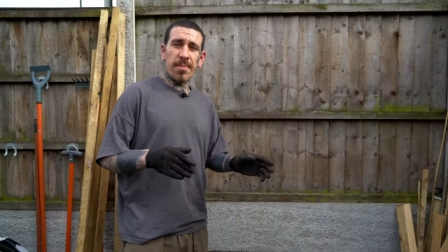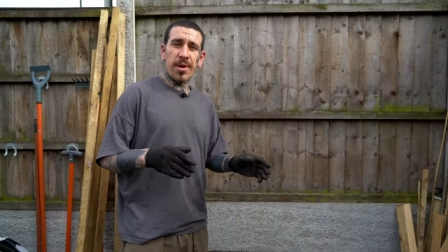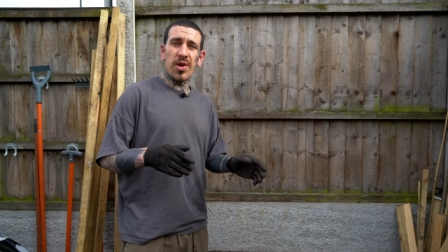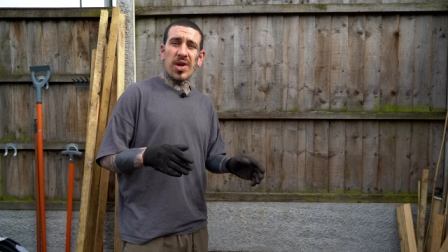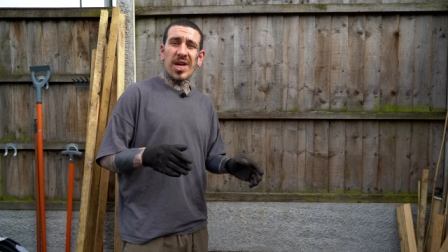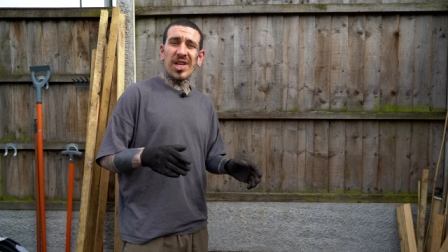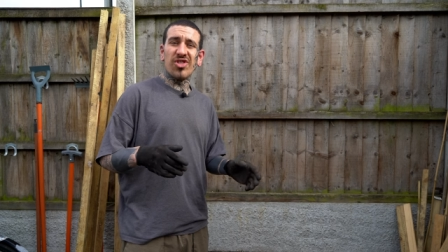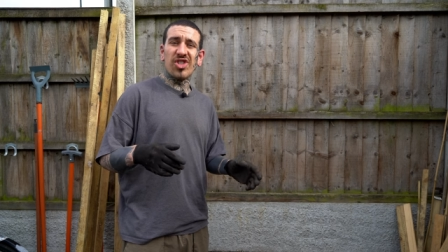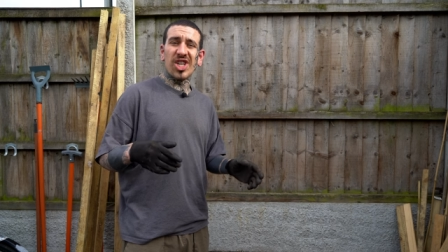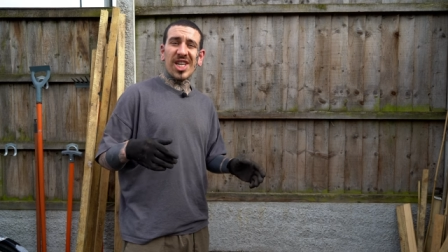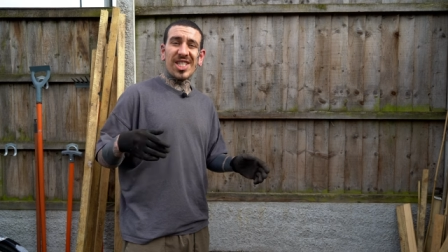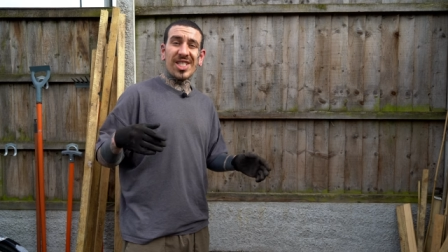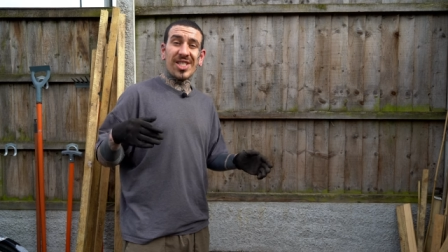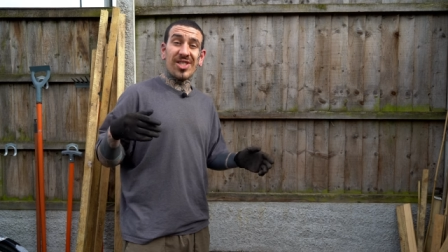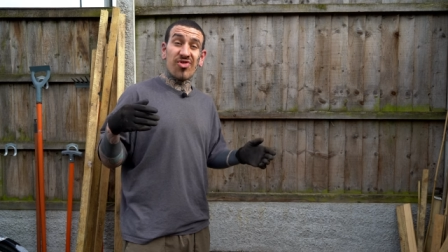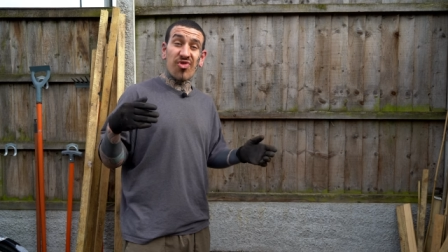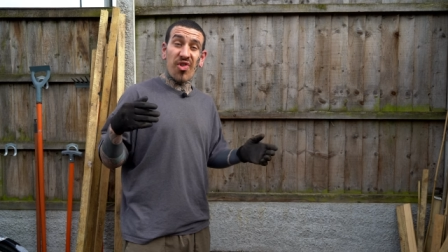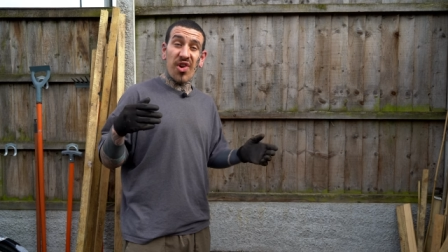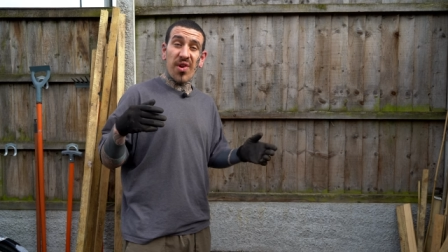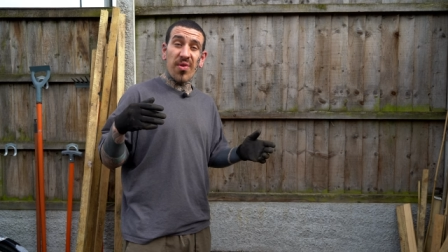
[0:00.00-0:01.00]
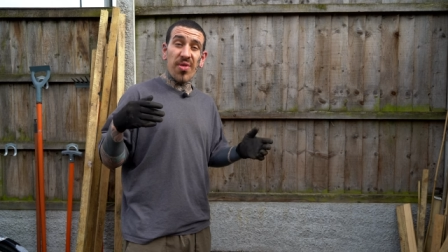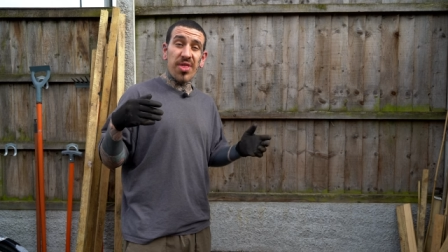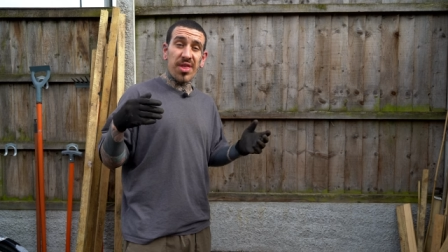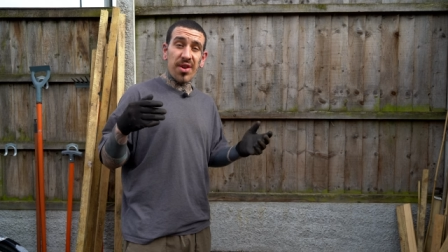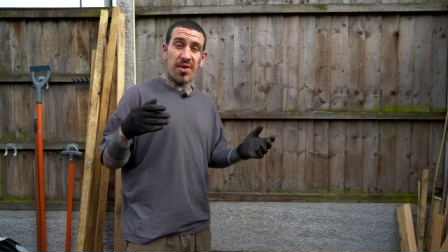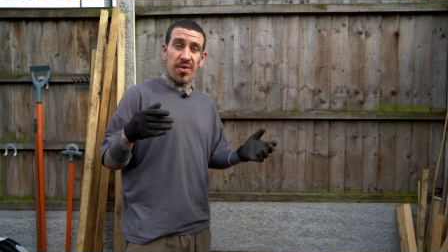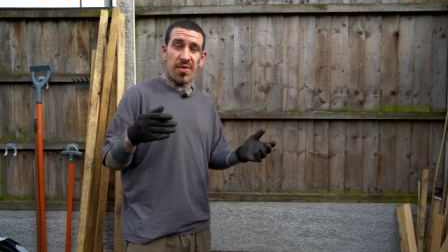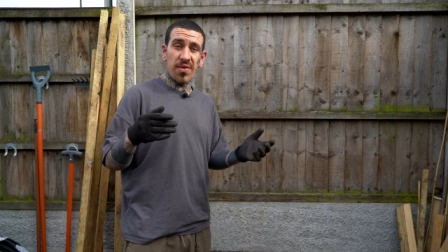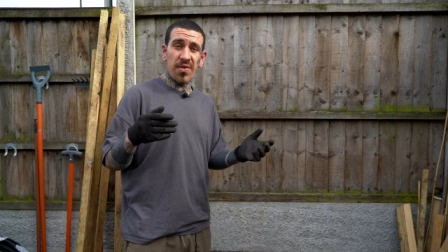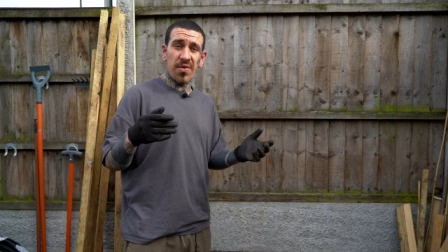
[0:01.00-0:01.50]
but you can just drill
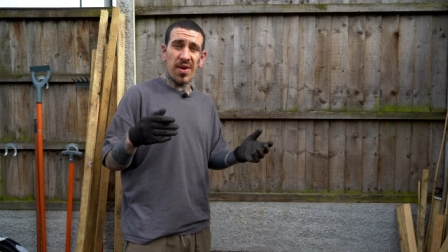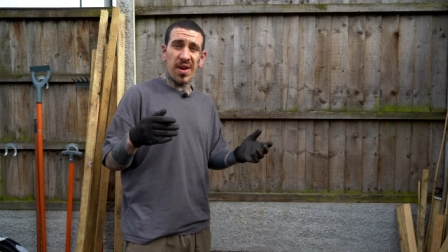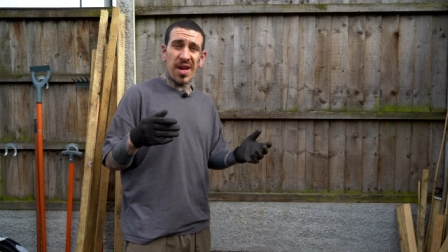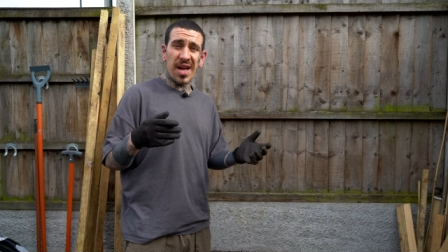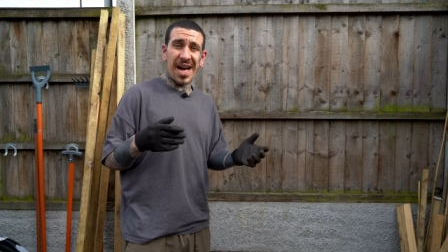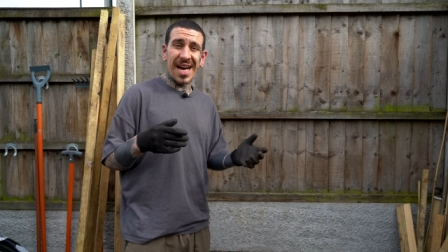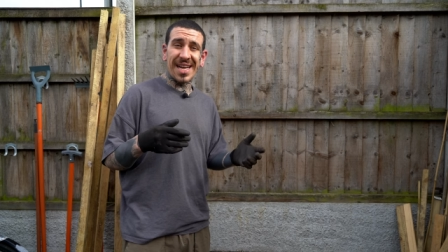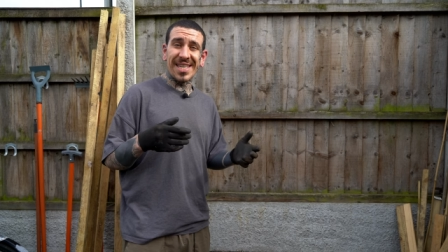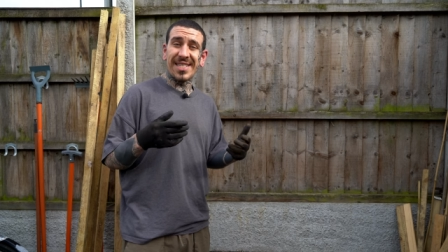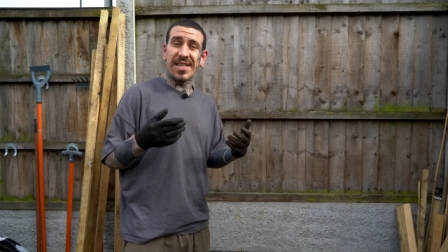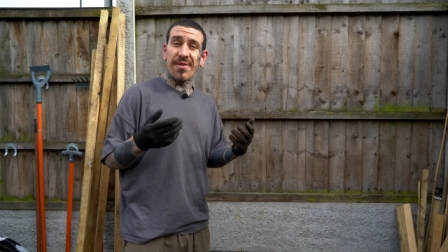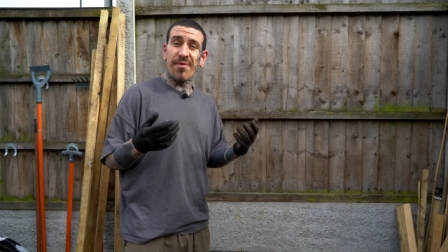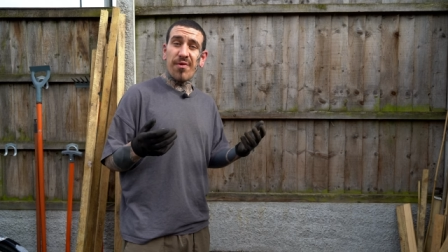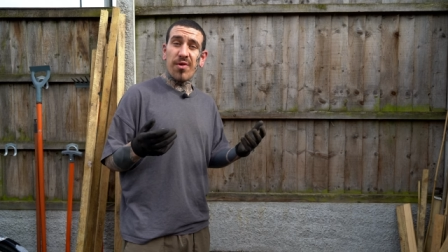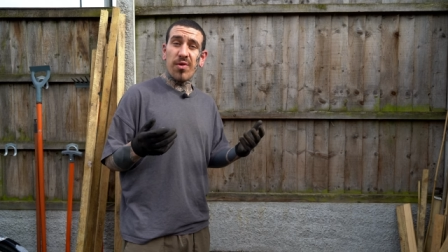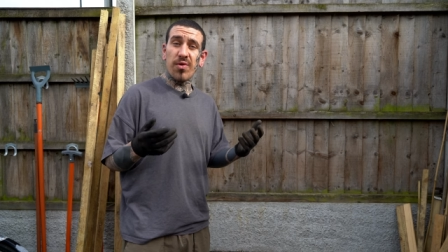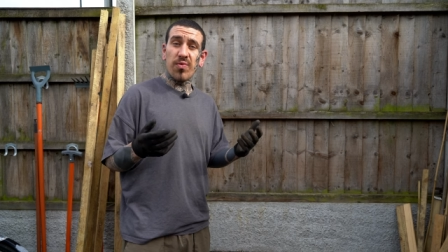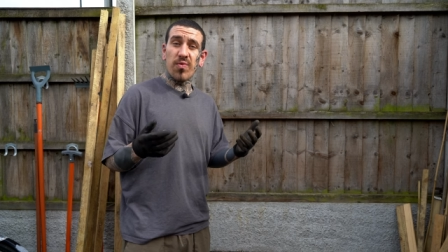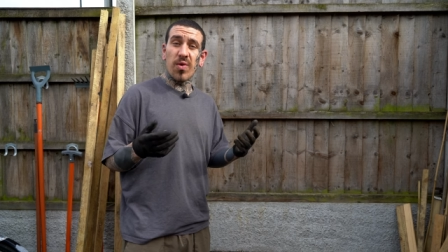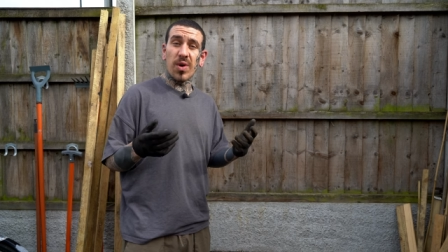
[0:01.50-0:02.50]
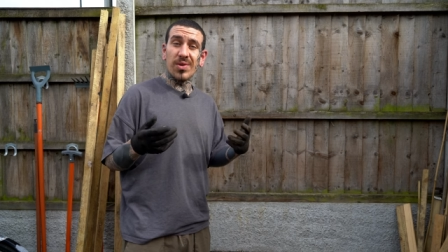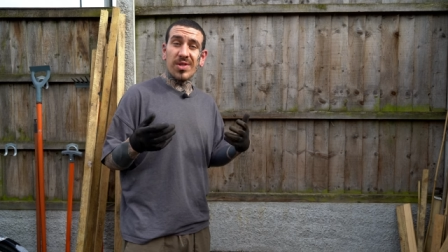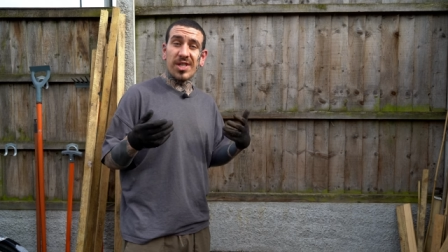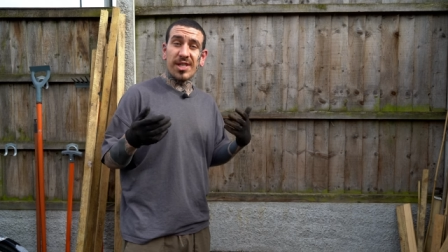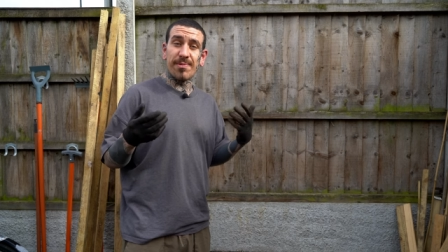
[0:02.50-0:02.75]
through as the wood won't